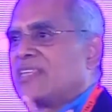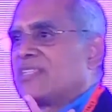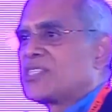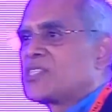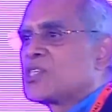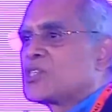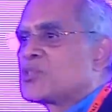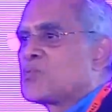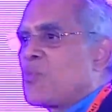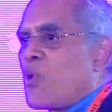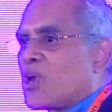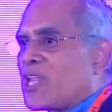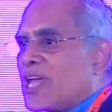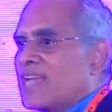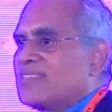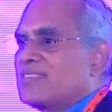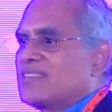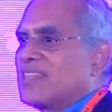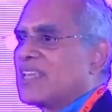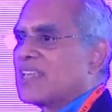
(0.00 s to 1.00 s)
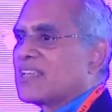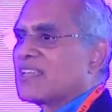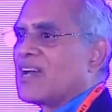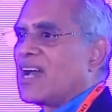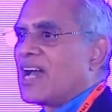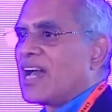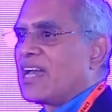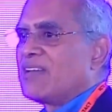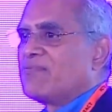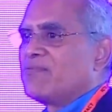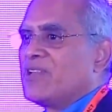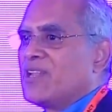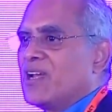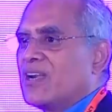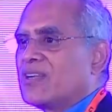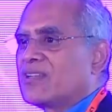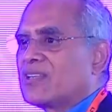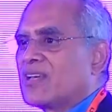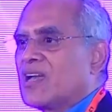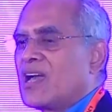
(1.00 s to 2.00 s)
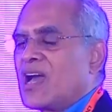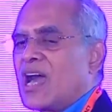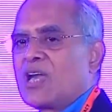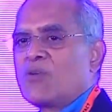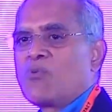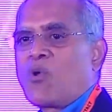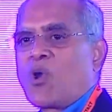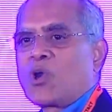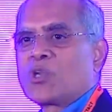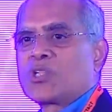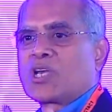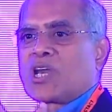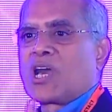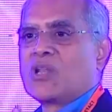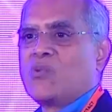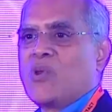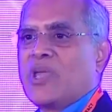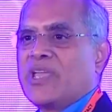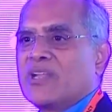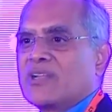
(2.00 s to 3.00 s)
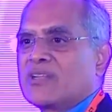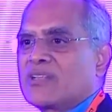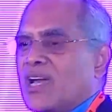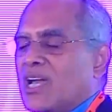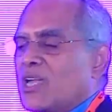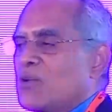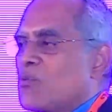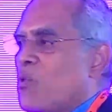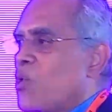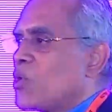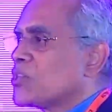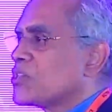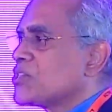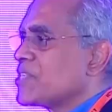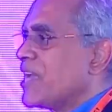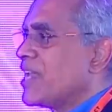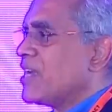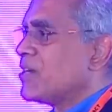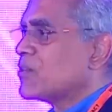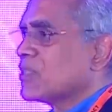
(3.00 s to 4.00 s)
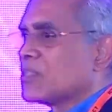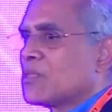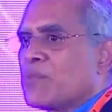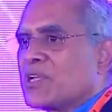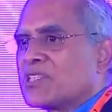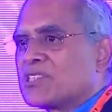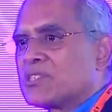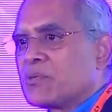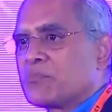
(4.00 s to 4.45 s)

this is what I think I've learned. I want to convey it. I want to share it with a bunch of